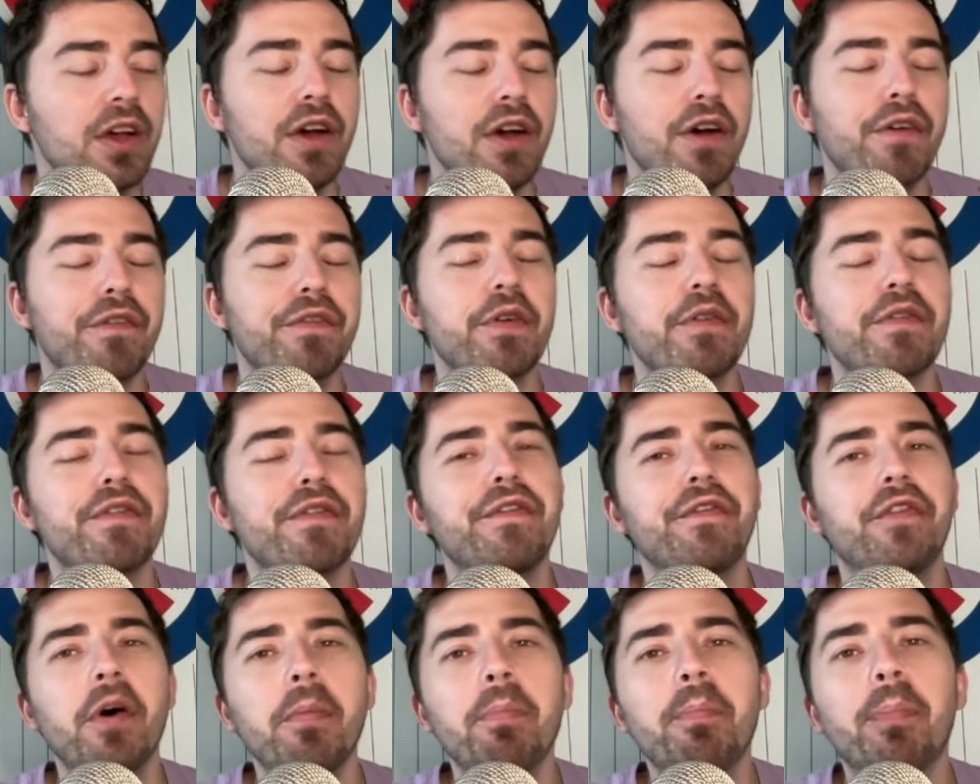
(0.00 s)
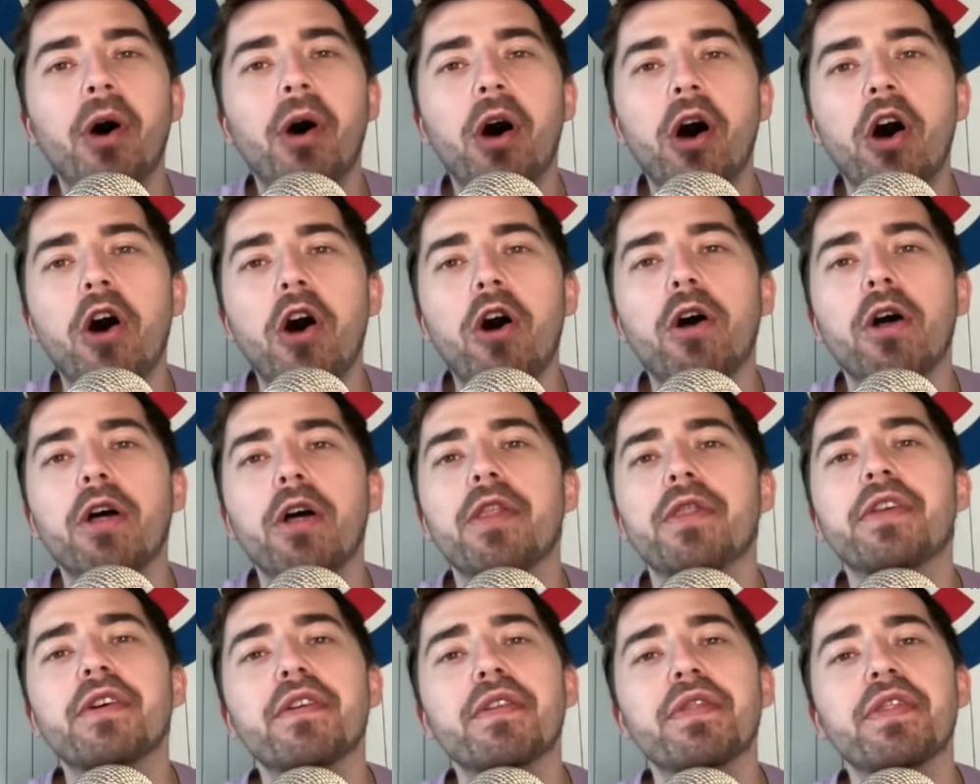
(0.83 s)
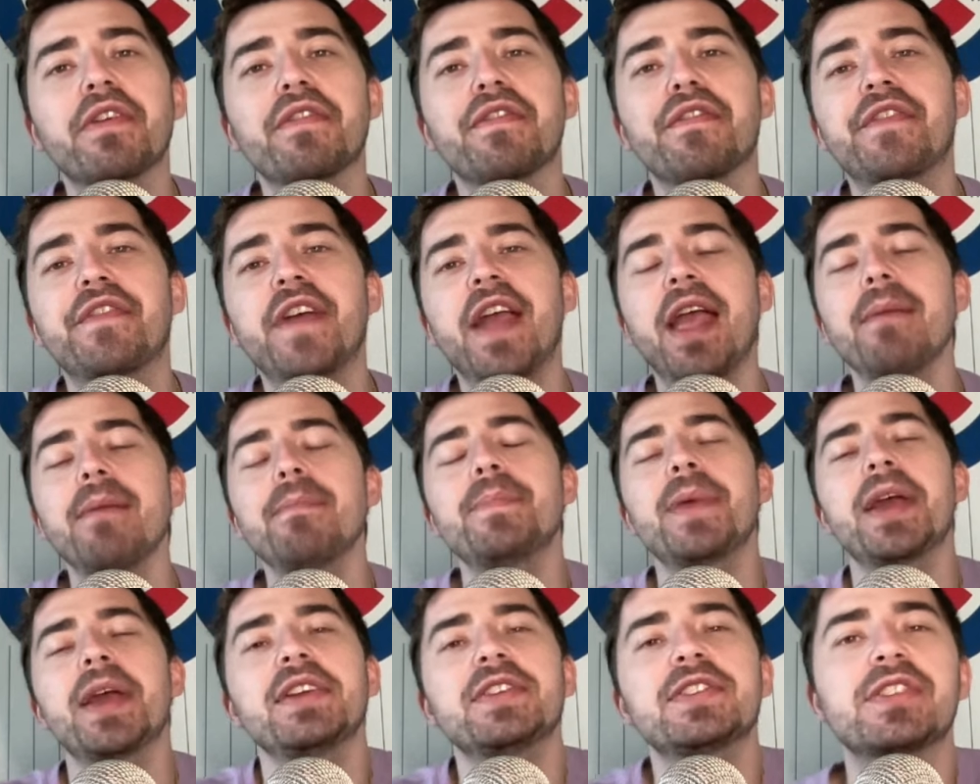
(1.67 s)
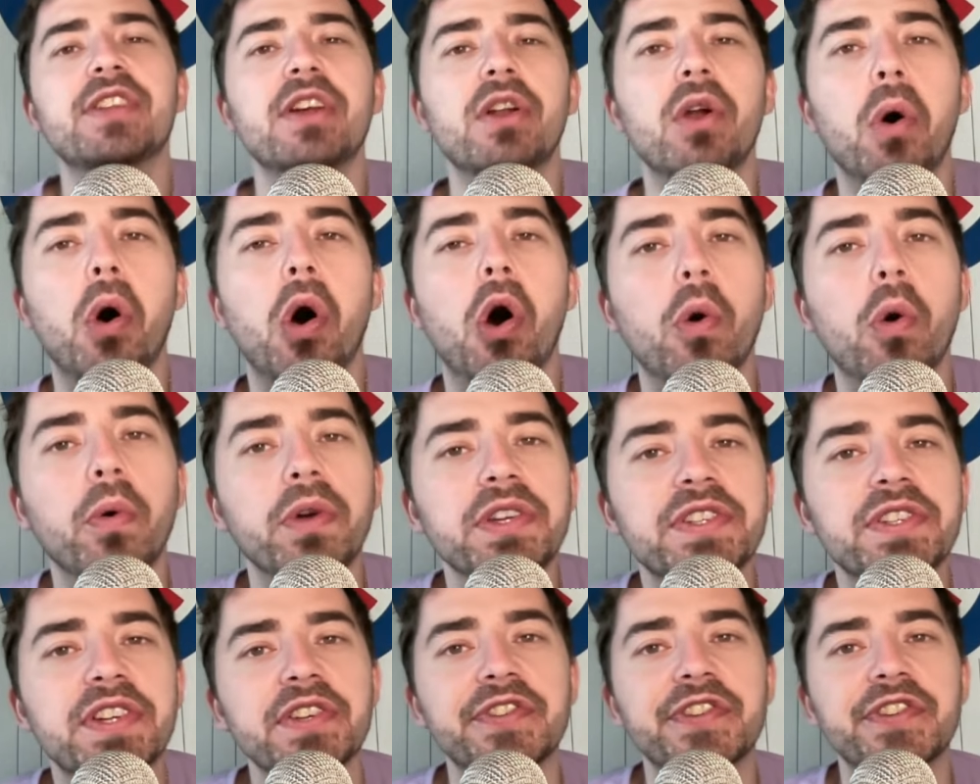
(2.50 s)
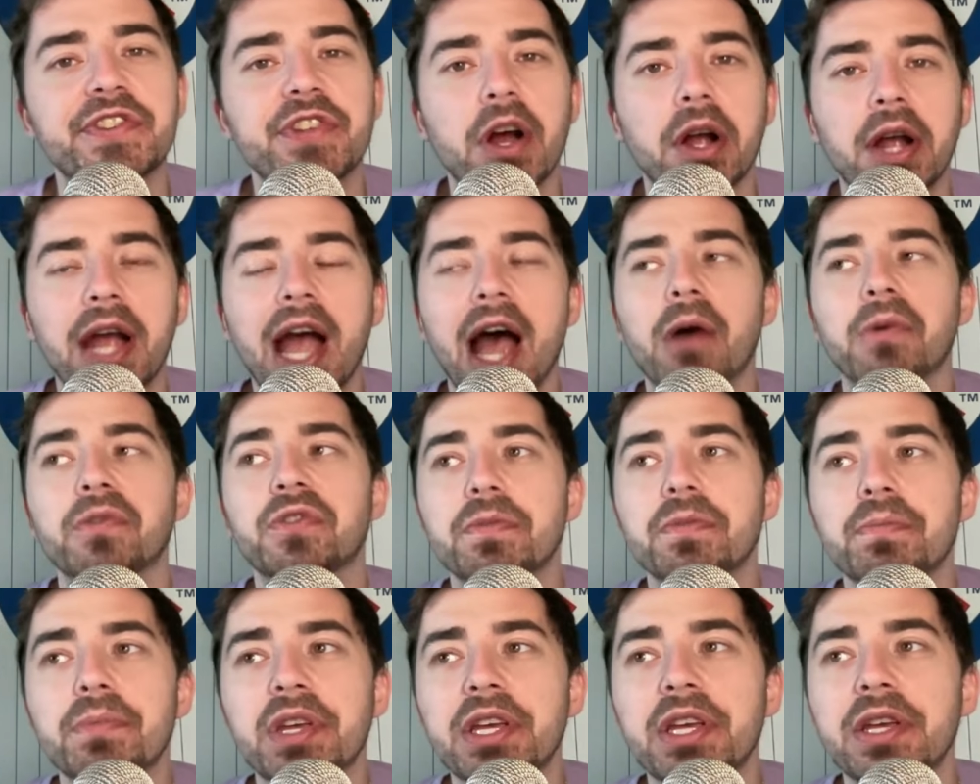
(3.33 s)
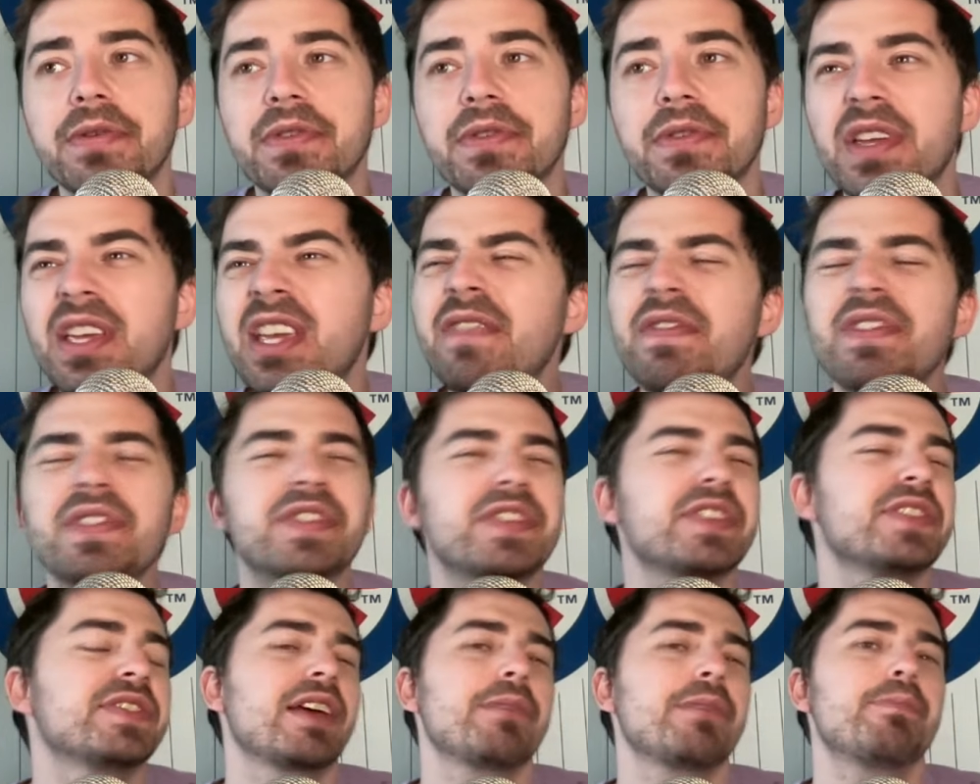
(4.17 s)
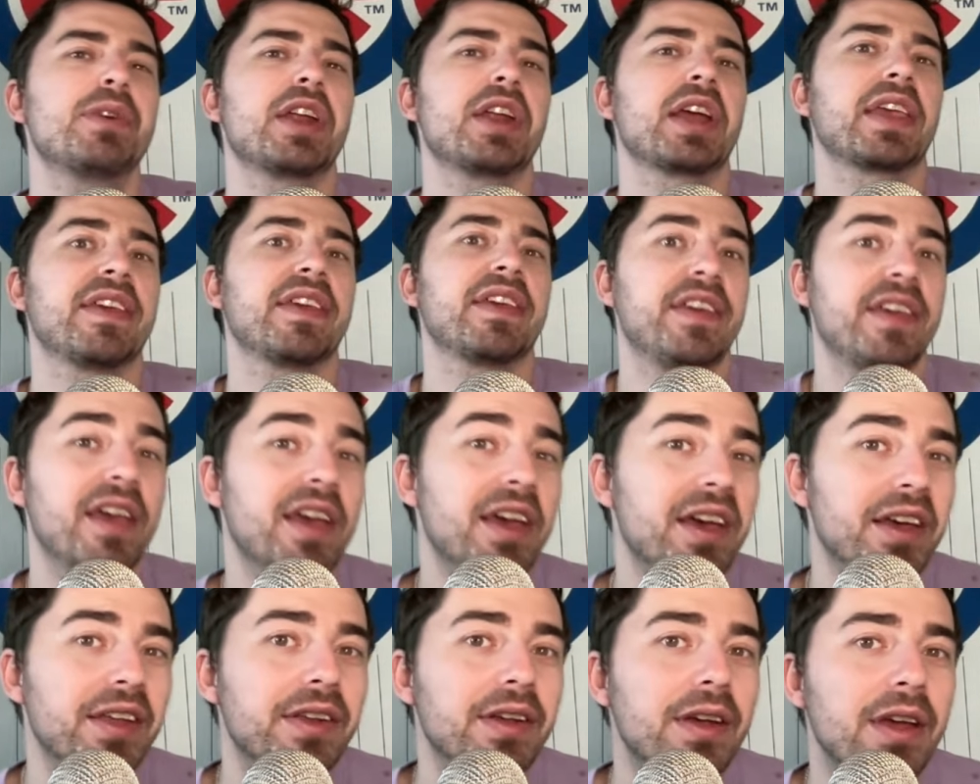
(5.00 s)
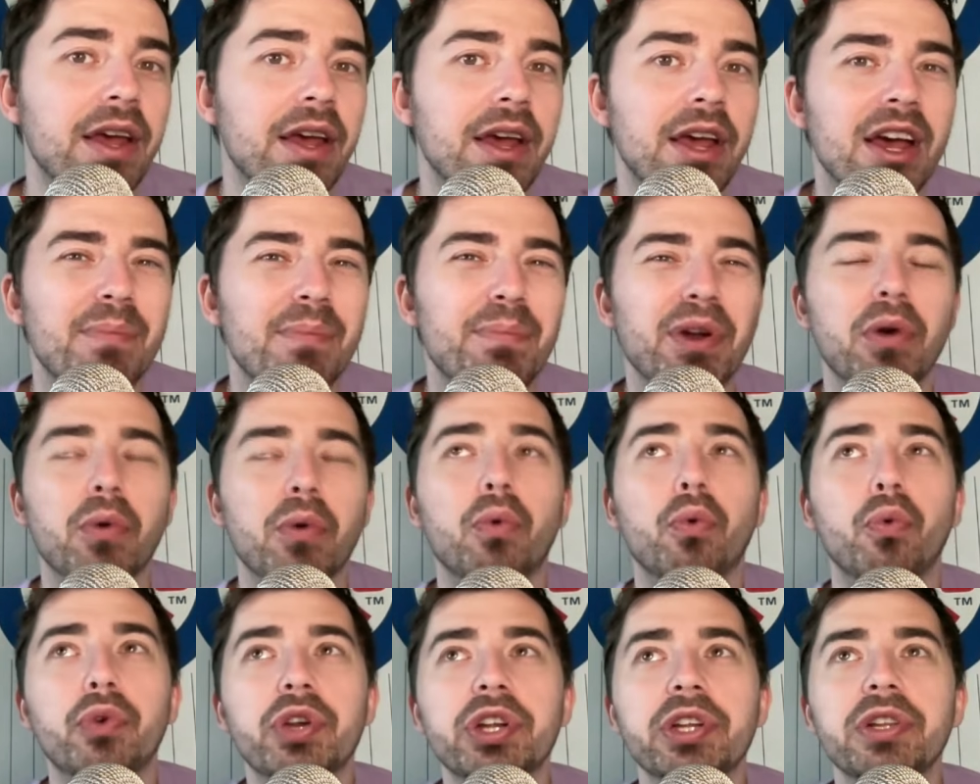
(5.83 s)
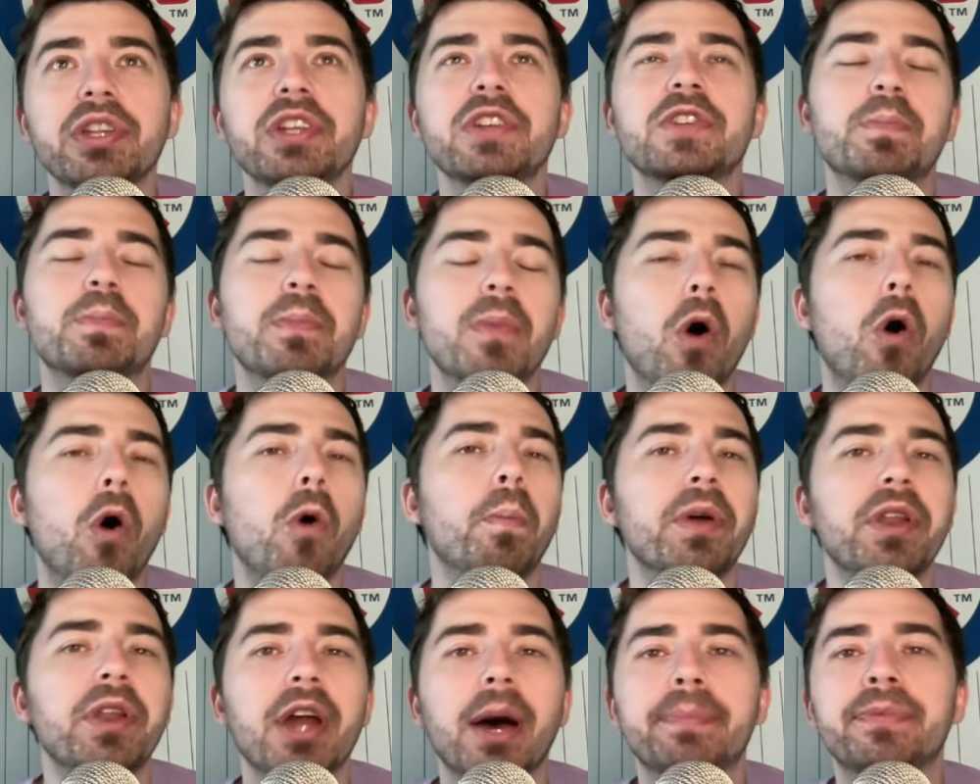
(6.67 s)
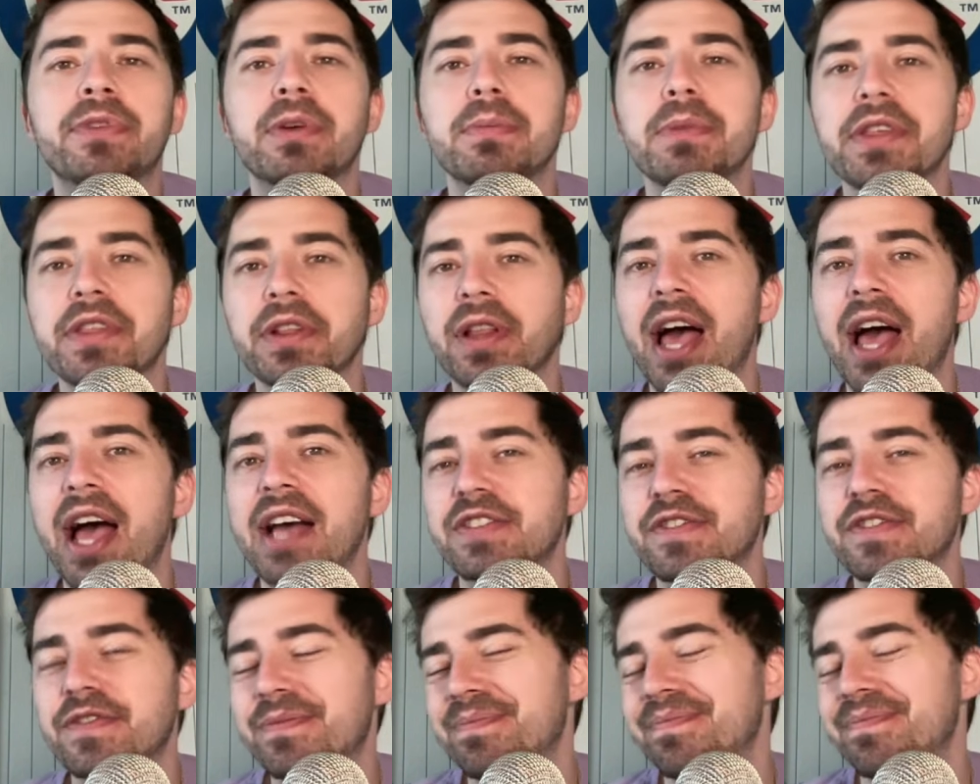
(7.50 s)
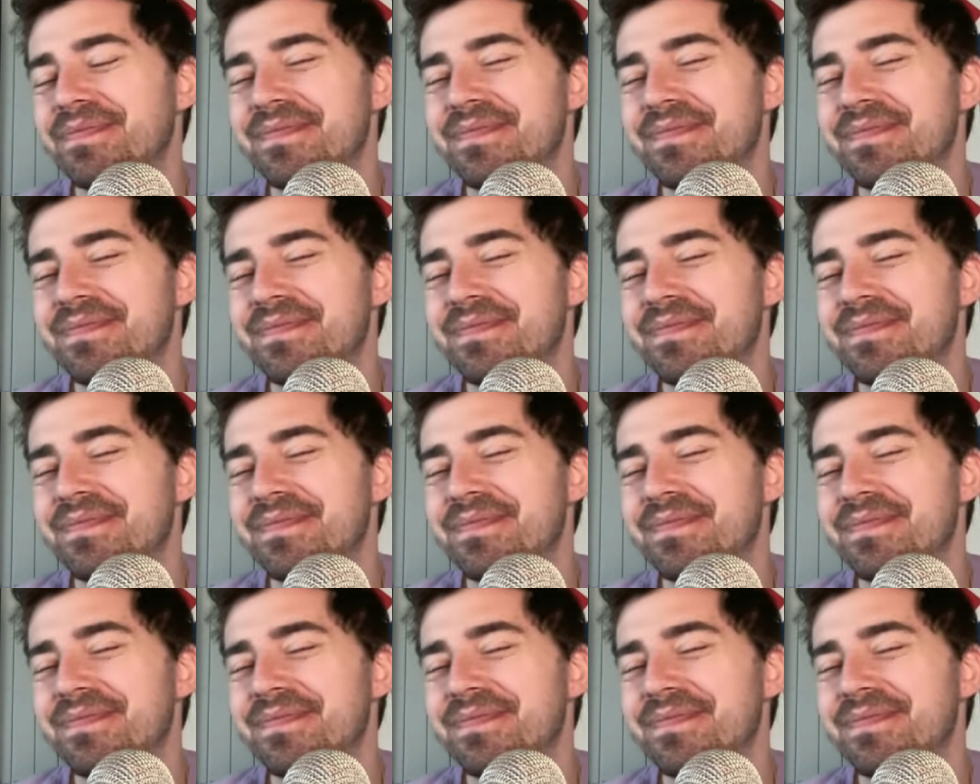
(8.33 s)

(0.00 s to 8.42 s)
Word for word: For football, the the fan base that always has stuck out to me, even since I've been a kid, but it really's opened up to me the last